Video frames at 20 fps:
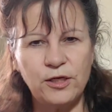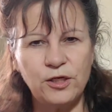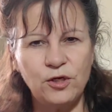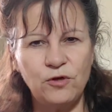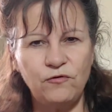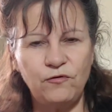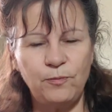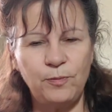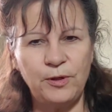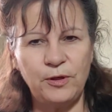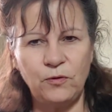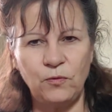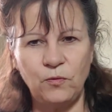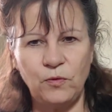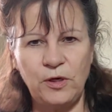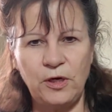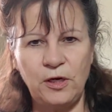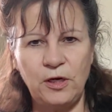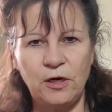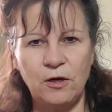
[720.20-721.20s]
you've been
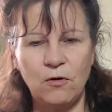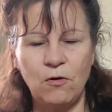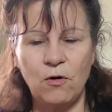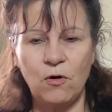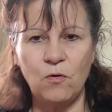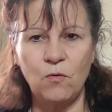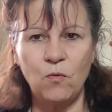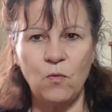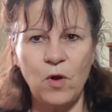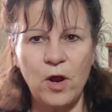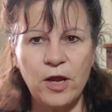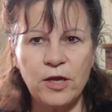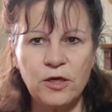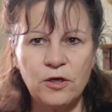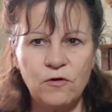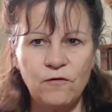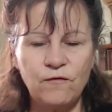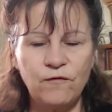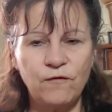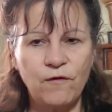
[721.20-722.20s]
reading or what
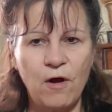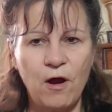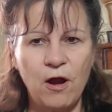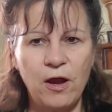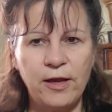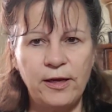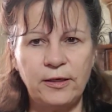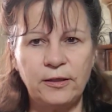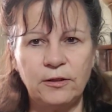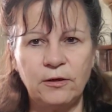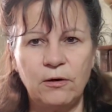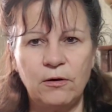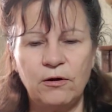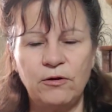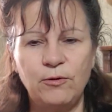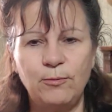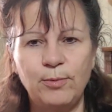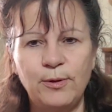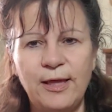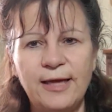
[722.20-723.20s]
you find or
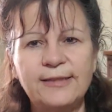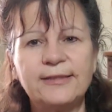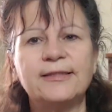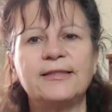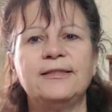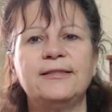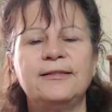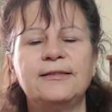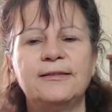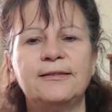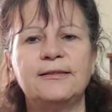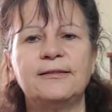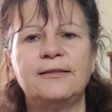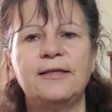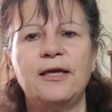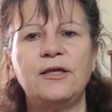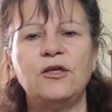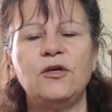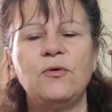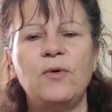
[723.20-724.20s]
the blessings
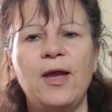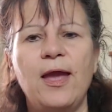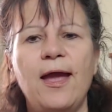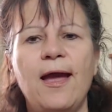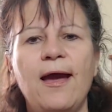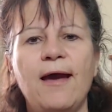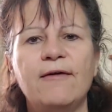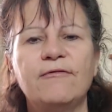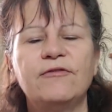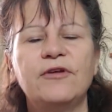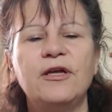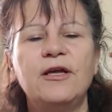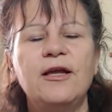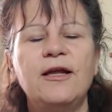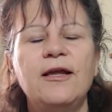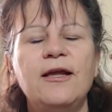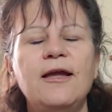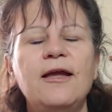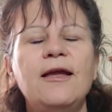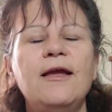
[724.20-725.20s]
that you have.
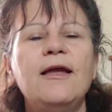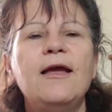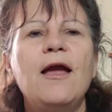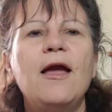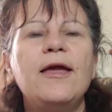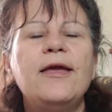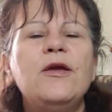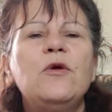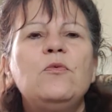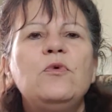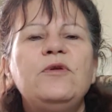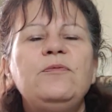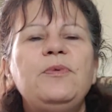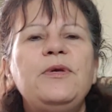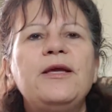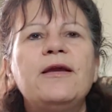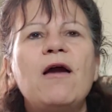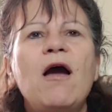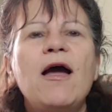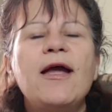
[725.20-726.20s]
It would
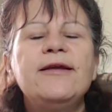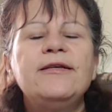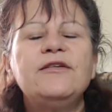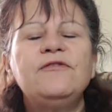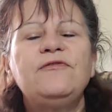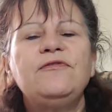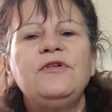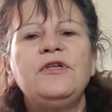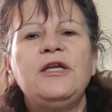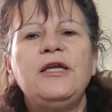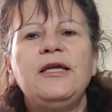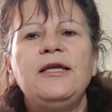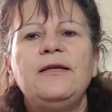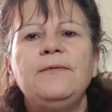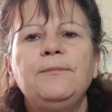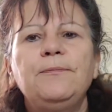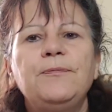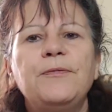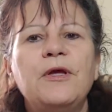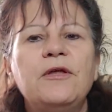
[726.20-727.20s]
be kind of neat.
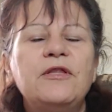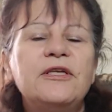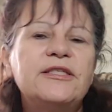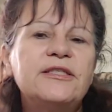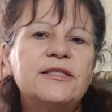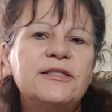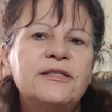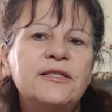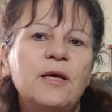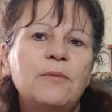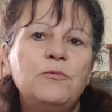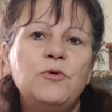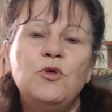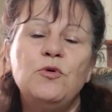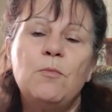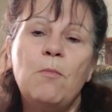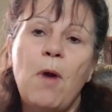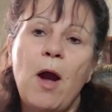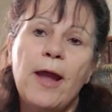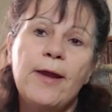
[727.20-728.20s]
Now, this is something you
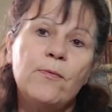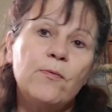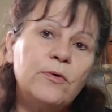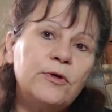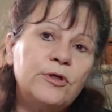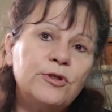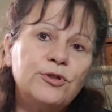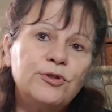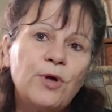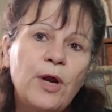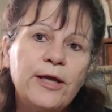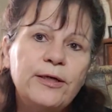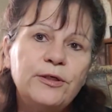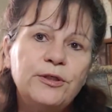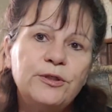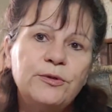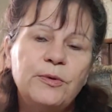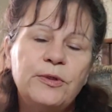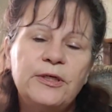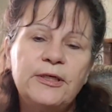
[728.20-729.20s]
might want to try
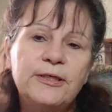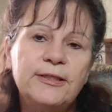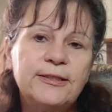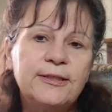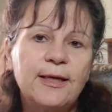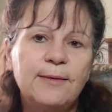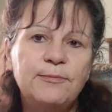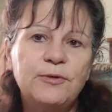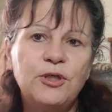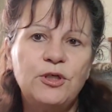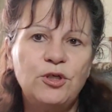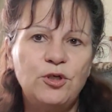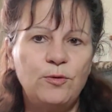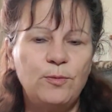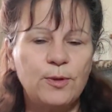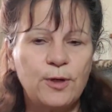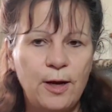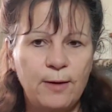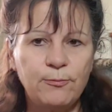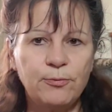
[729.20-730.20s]
doing. It's up to you,
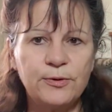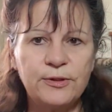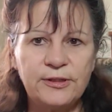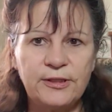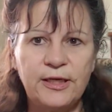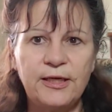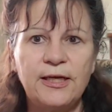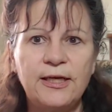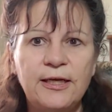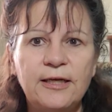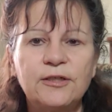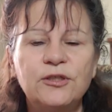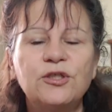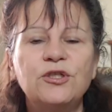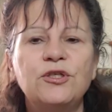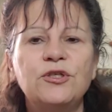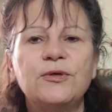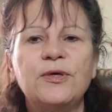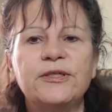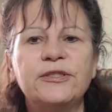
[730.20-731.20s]
but I'm presenting it
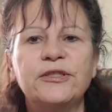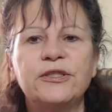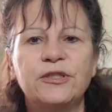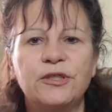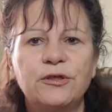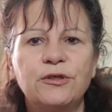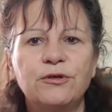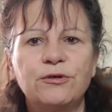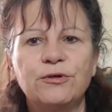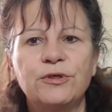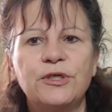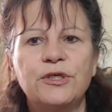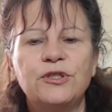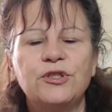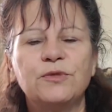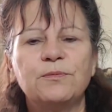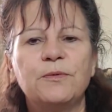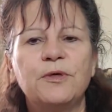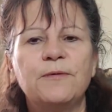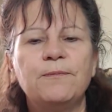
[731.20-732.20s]
to you as an
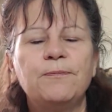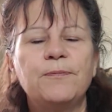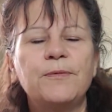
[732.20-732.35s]
encouragement.